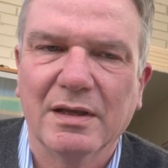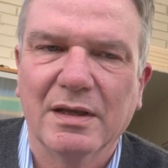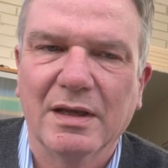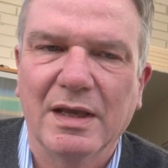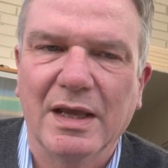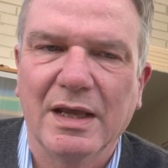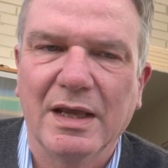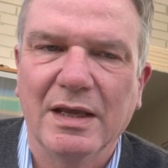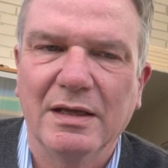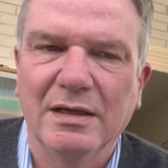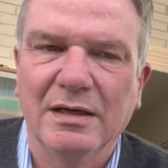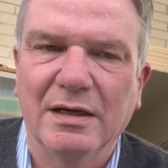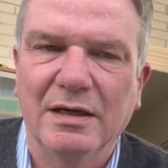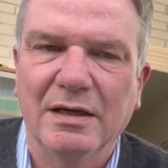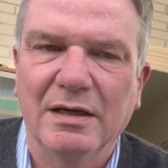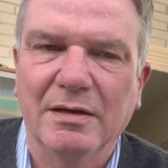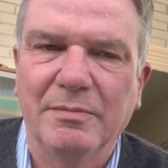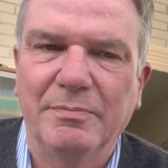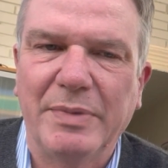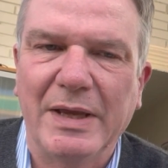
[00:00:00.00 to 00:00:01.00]

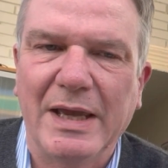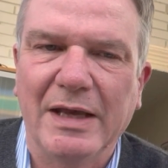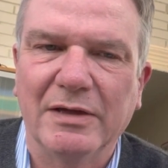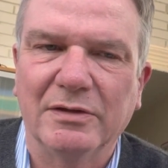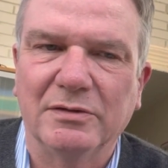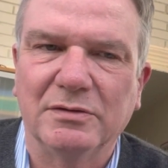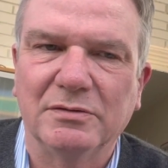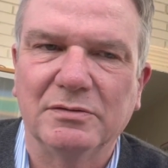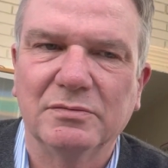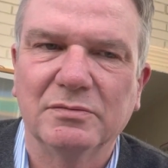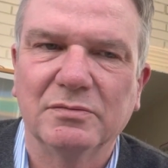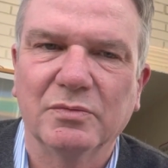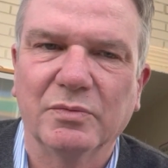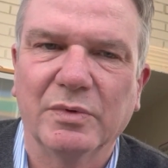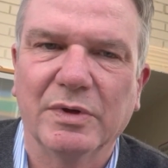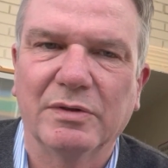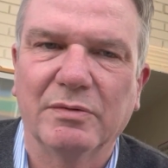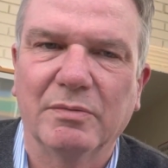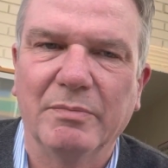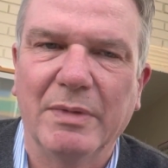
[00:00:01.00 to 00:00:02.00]
a panel
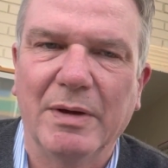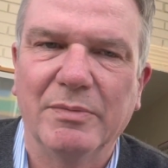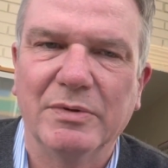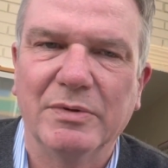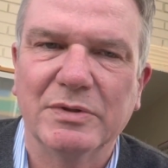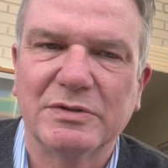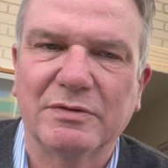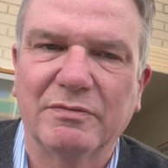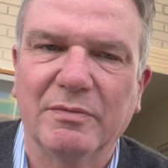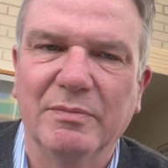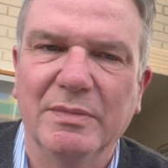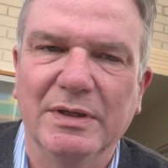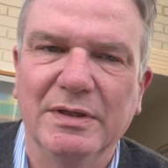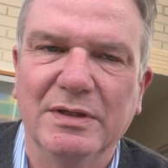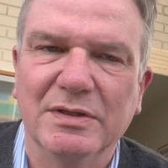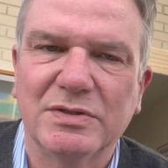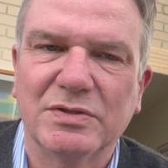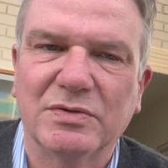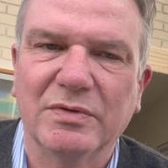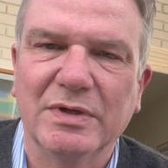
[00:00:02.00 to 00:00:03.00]
with members from
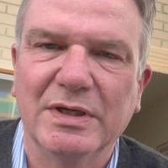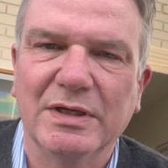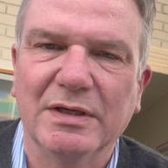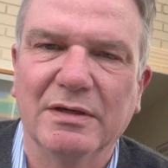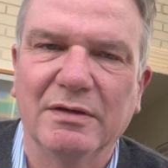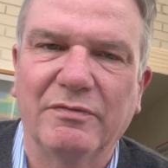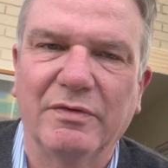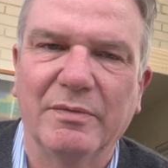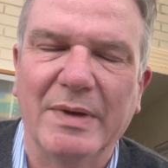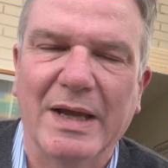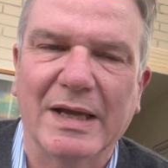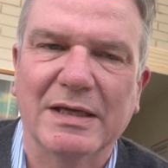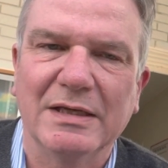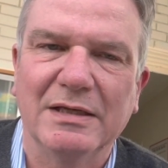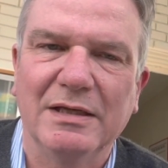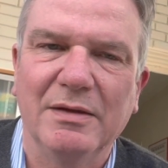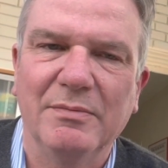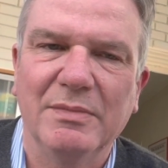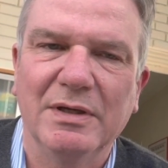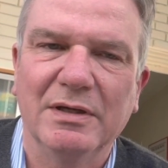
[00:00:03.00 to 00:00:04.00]
industry and from
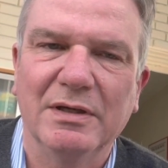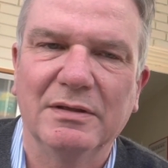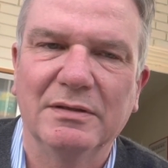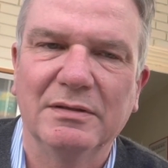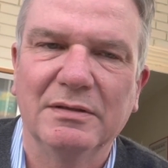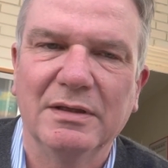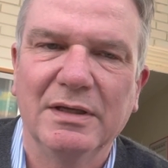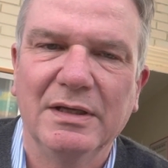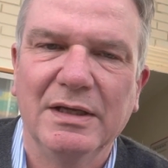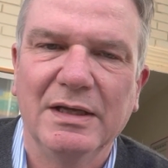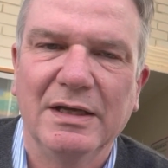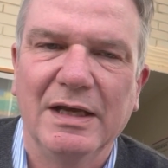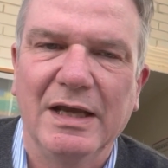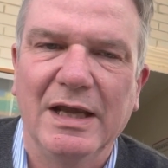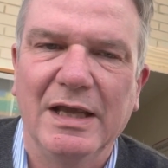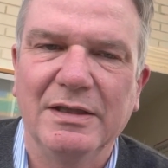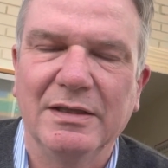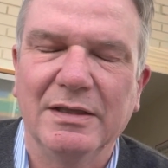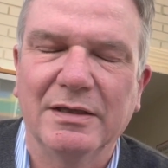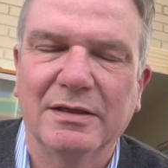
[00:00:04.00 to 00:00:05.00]
academia,
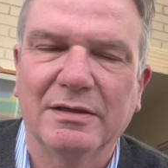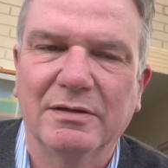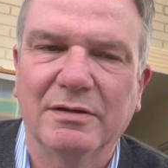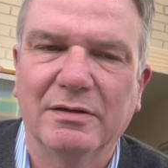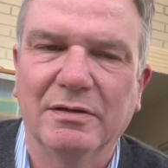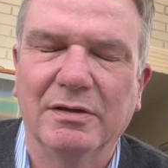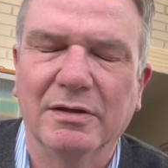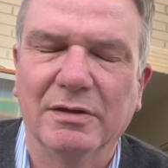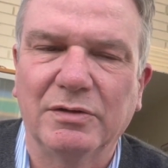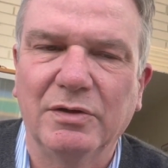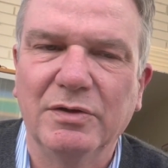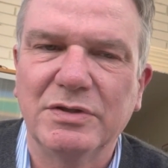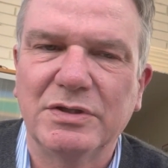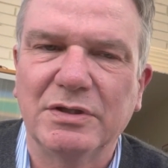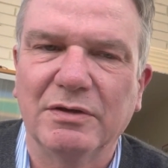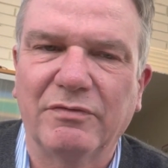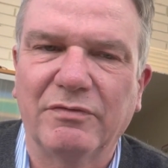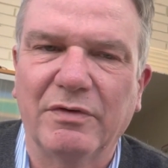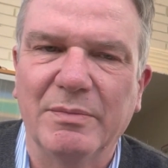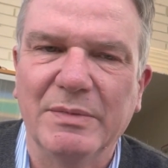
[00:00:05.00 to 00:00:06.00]
and the
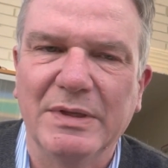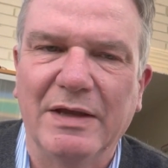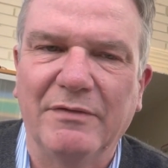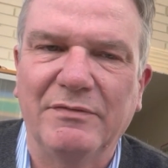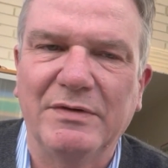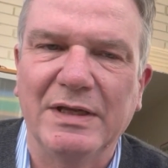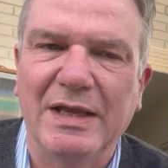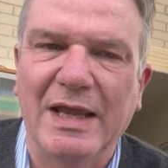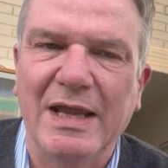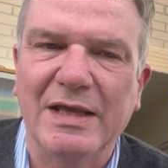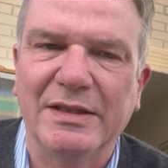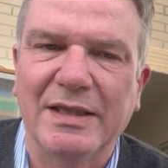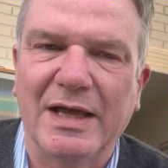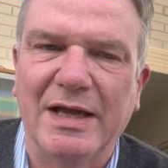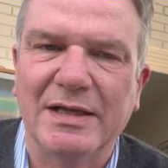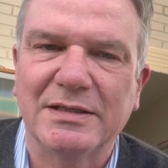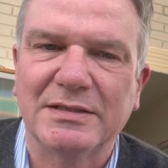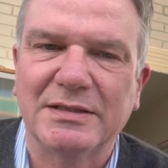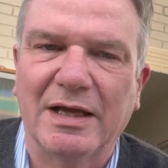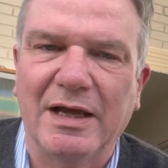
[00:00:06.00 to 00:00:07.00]
conclusion from the FDA at
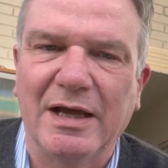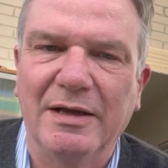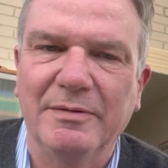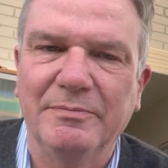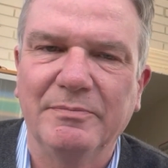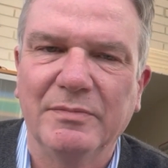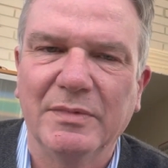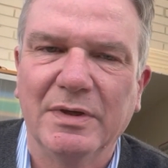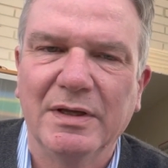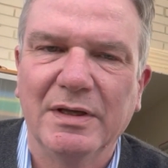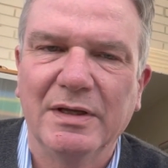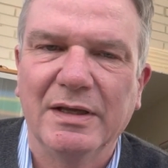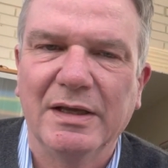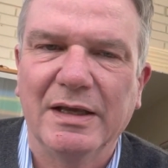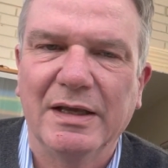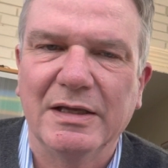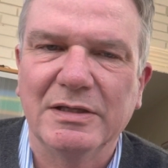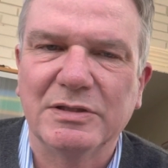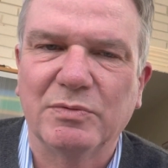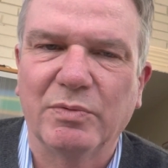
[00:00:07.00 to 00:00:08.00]
that time,
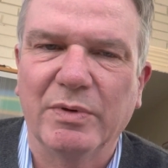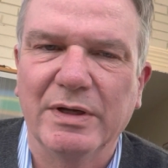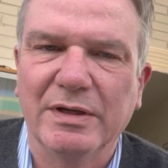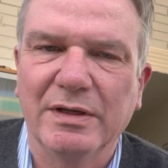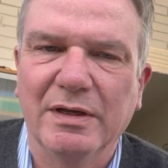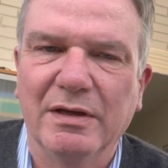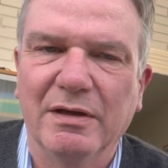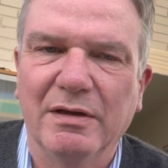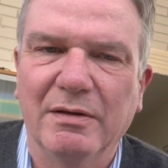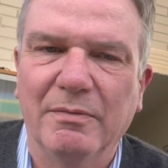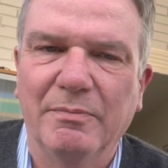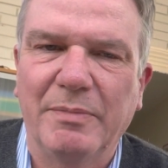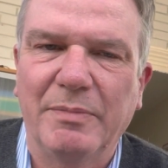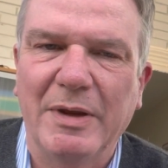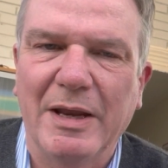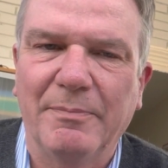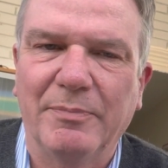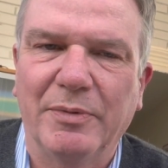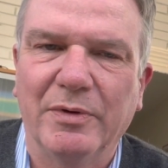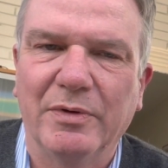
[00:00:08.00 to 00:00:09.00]
as written in a
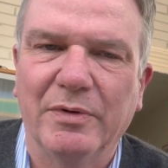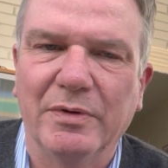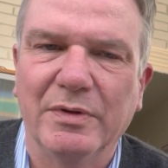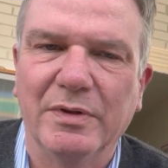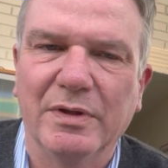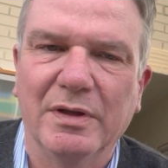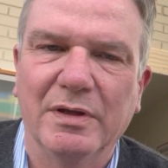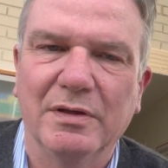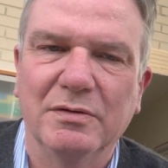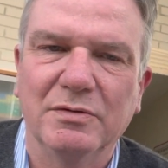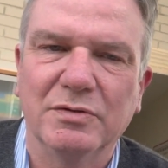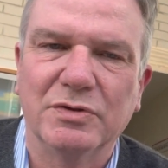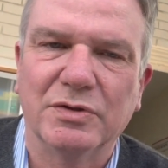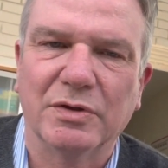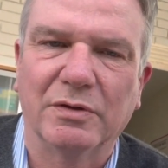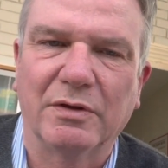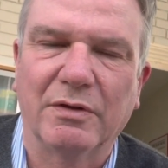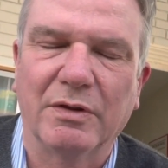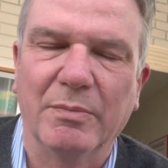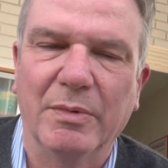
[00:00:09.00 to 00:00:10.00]
paper in the
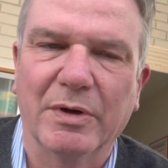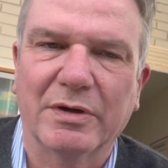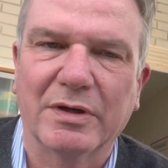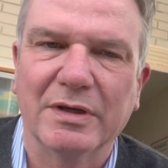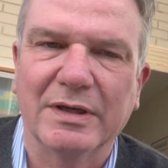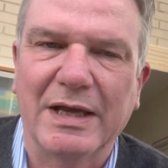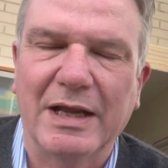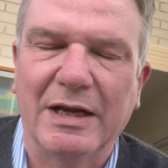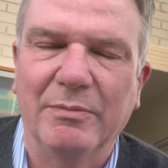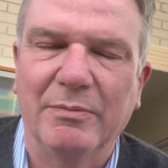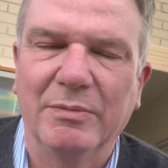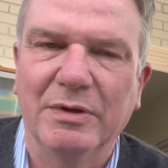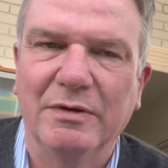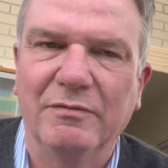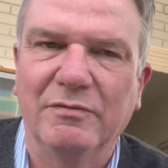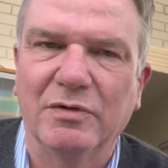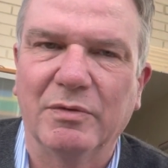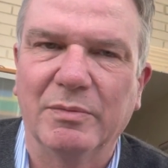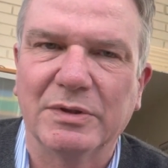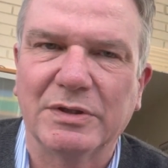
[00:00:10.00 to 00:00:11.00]
Journal of the American Academy of
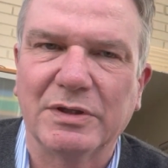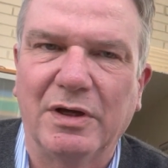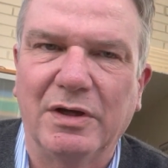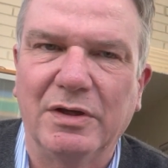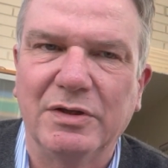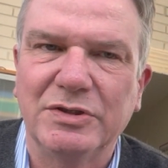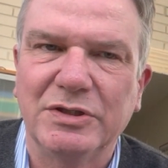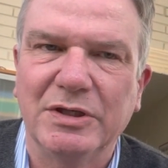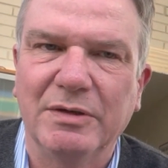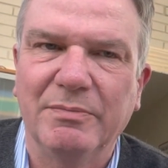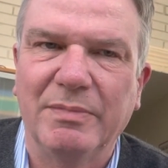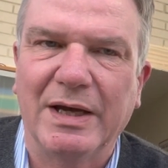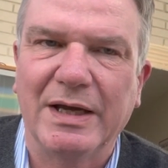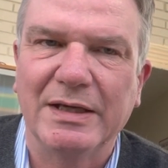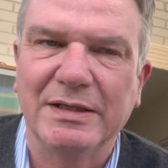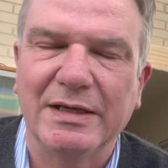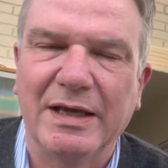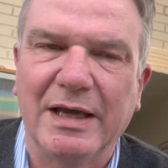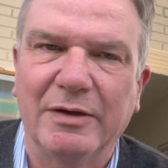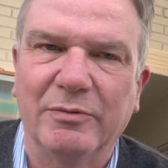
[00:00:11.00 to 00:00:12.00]
Dermatology by
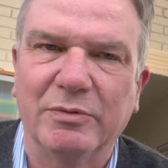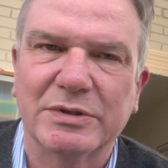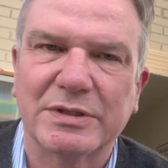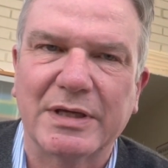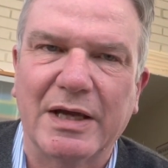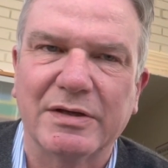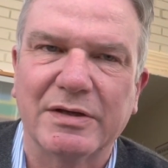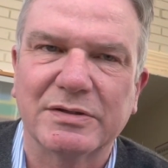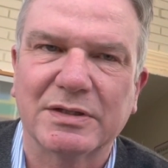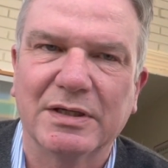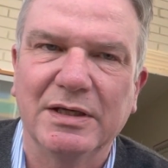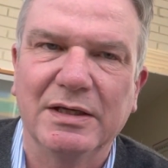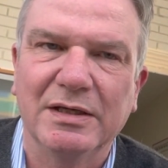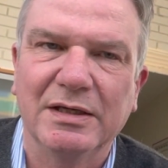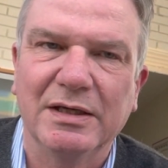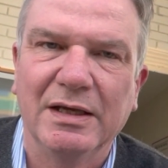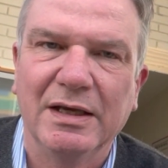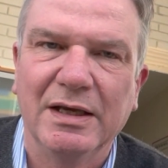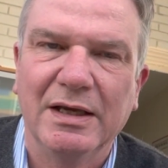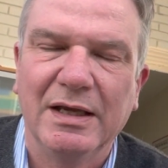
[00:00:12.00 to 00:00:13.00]
Dan
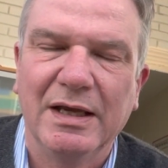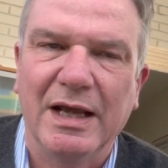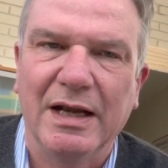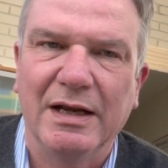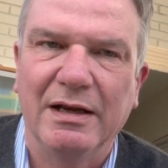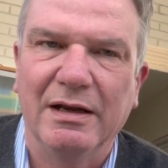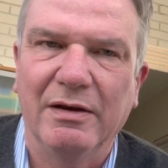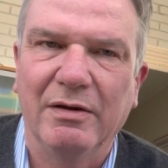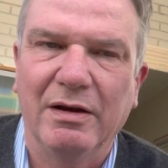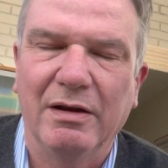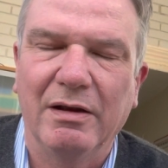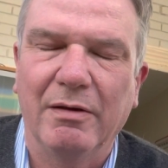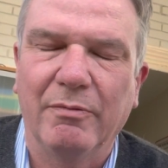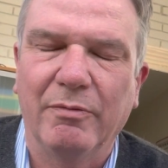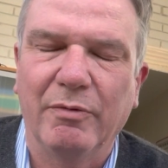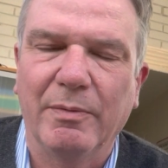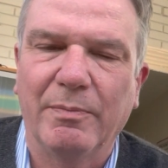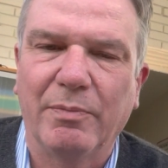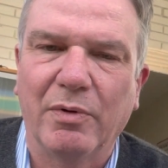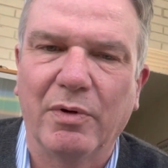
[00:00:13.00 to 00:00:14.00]
Wasowski, and in a
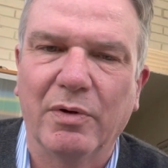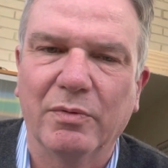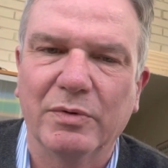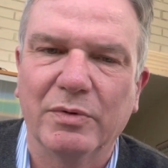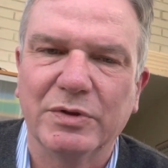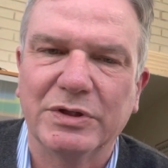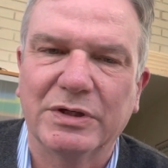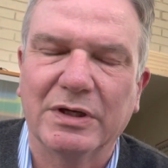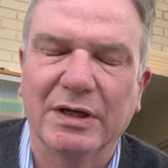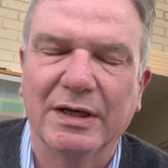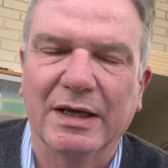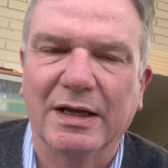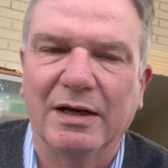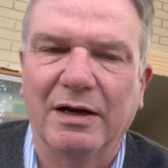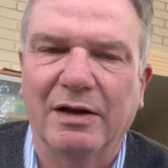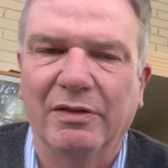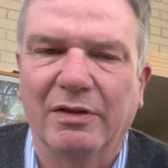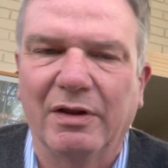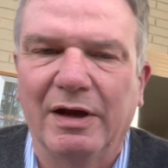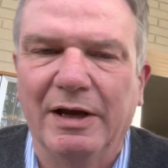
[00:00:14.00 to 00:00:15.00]
report which you can get
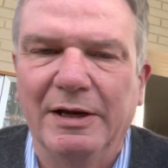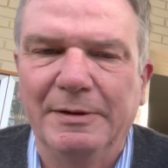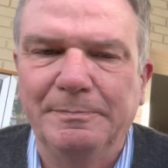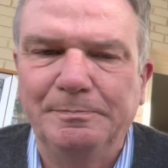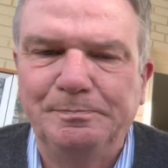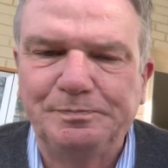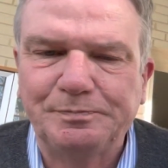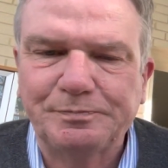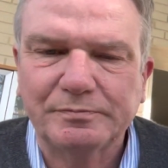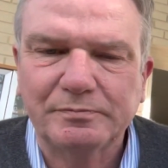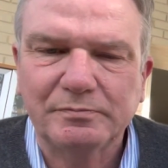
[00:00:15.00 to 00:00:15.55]
online